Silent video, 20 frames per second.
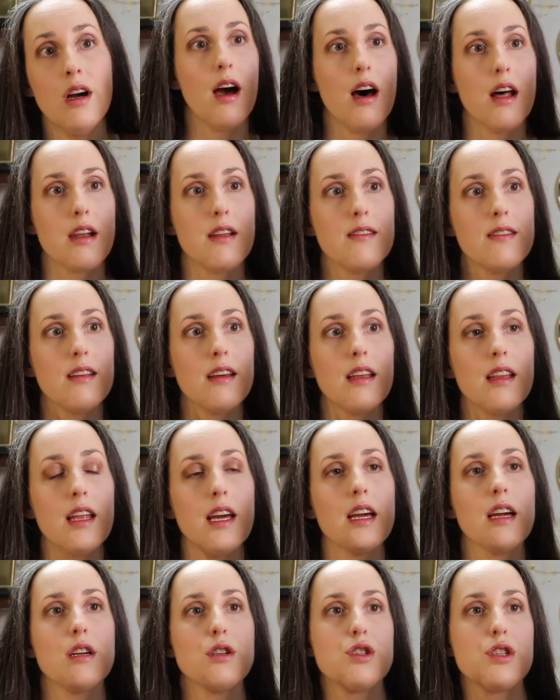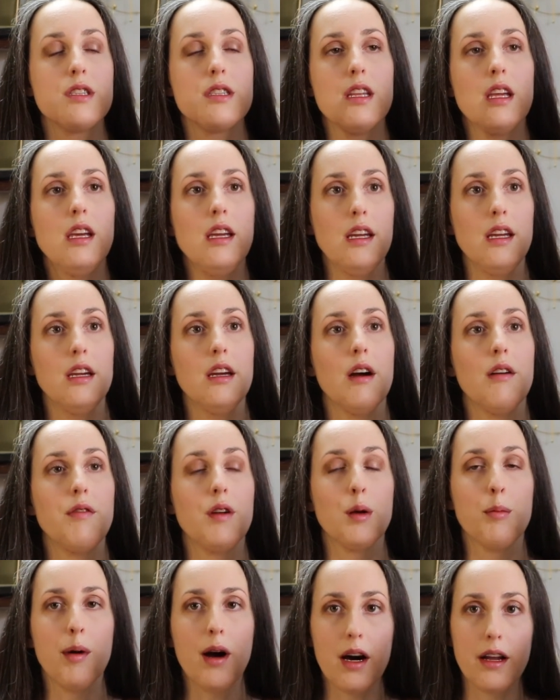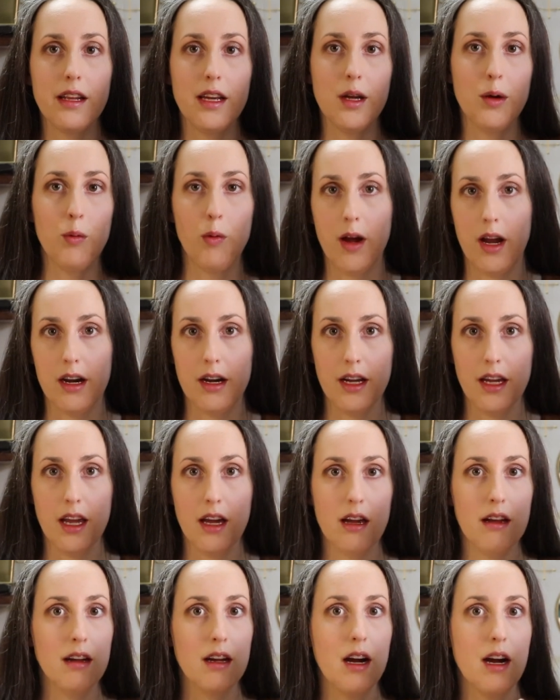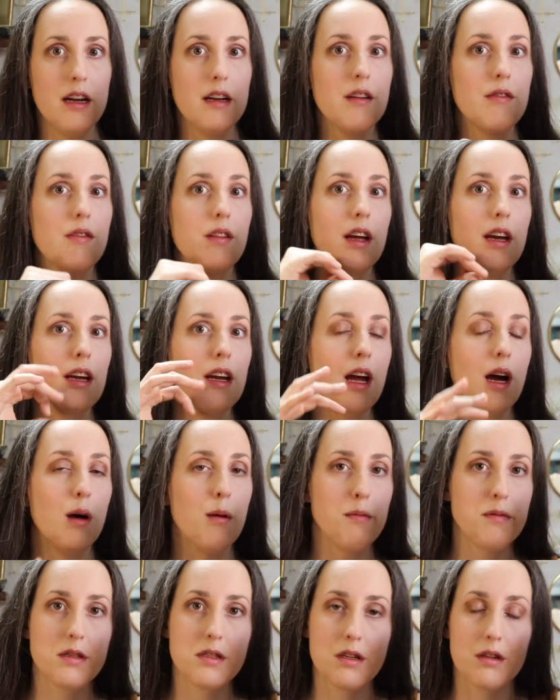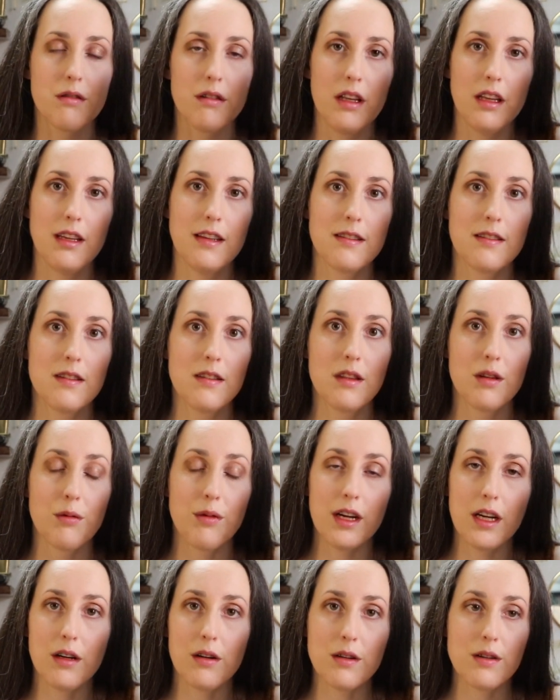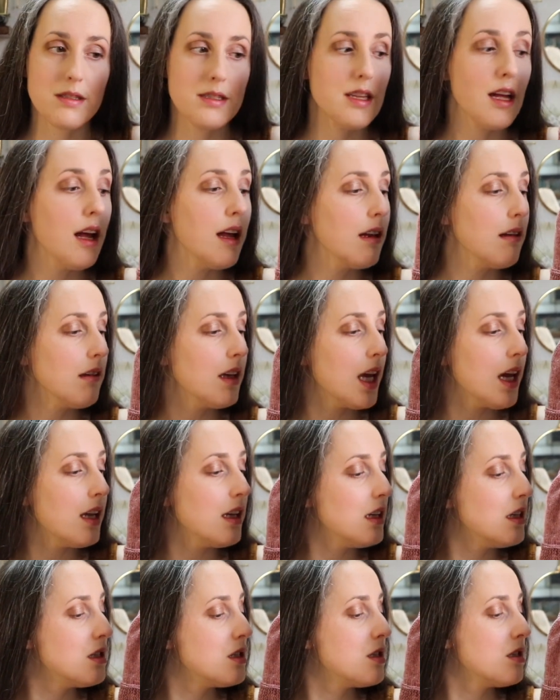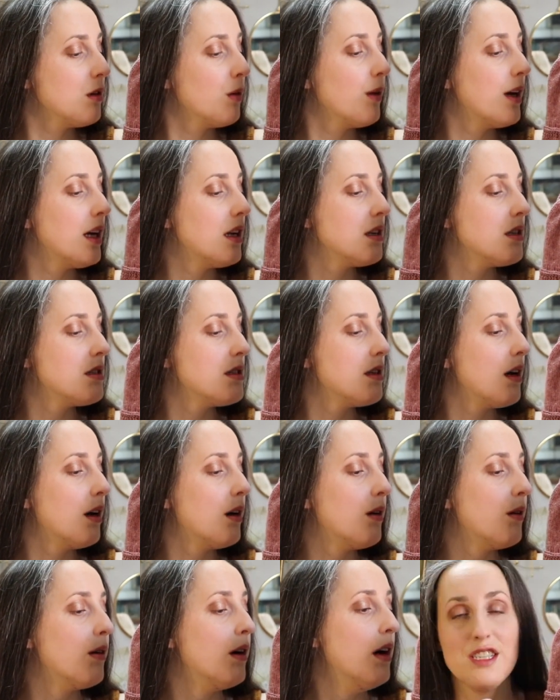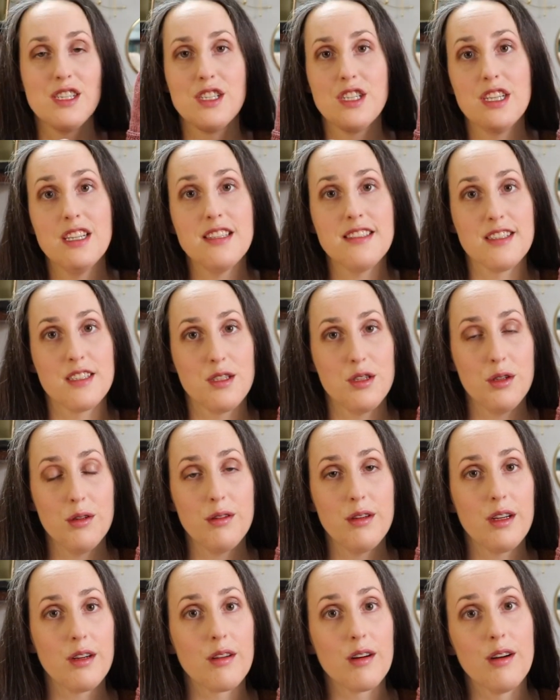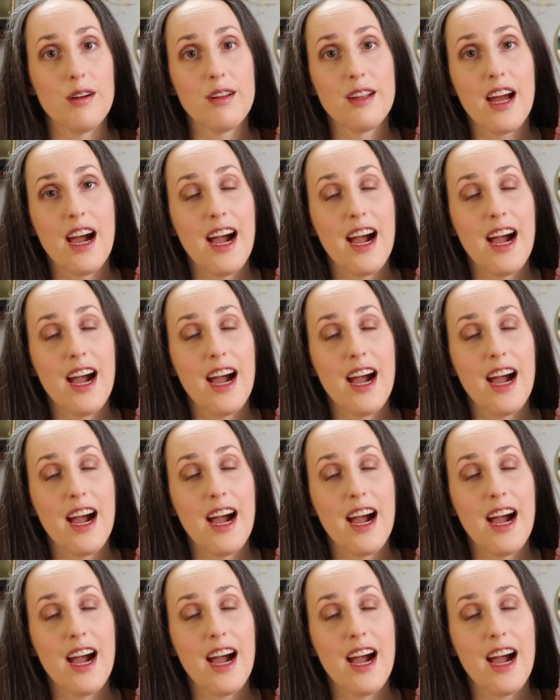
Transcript: Honestly, like just the heat of your body wearing it kind of like helps to release the wrinkles that get into it. So she's a 2-year-old.